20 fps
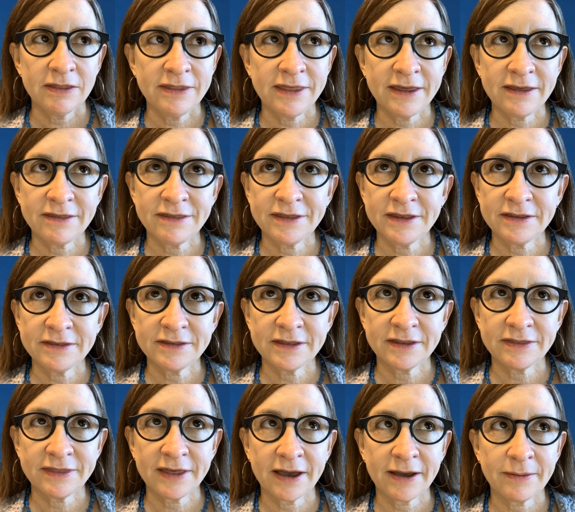They think
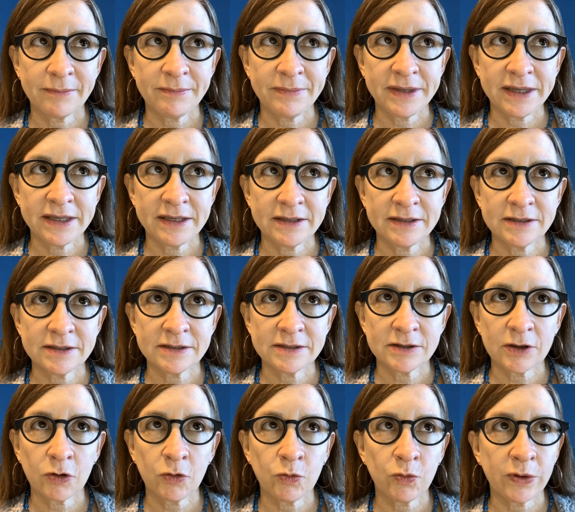that that
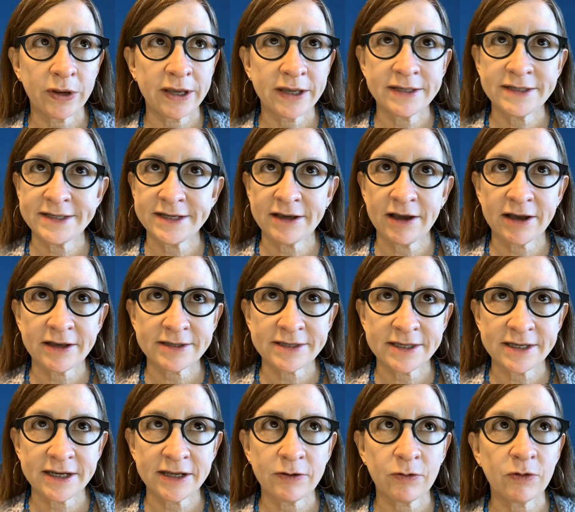means
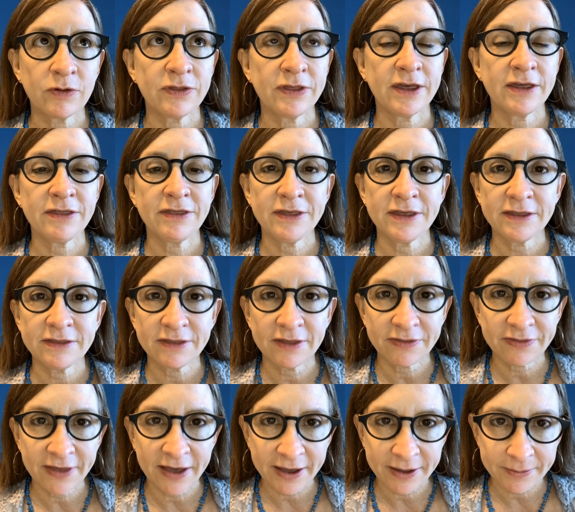grandiosity, or they think
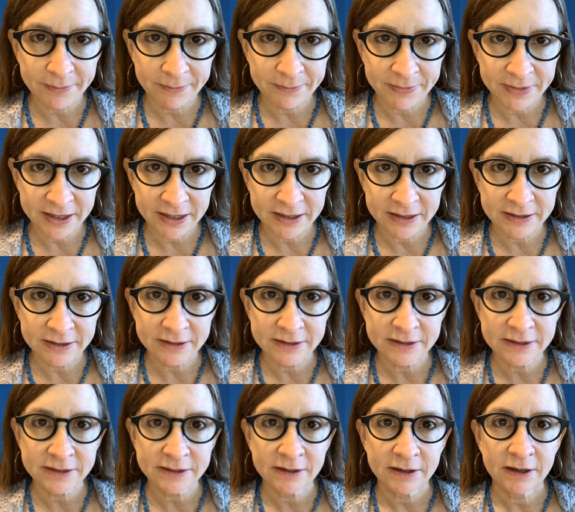that that
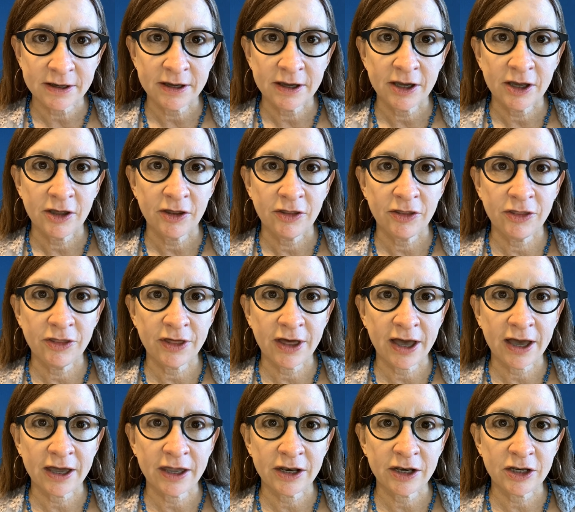means
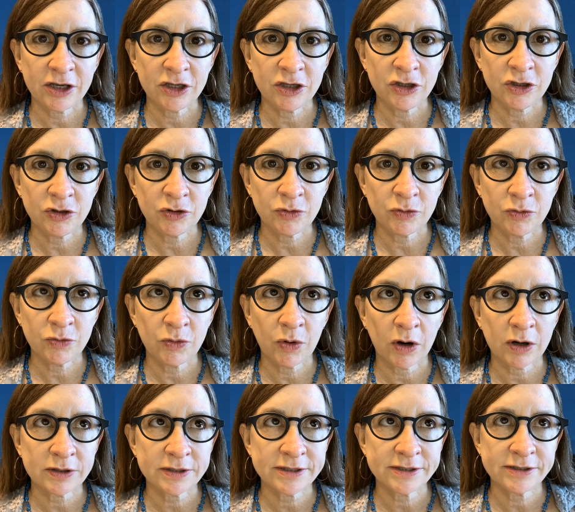that you are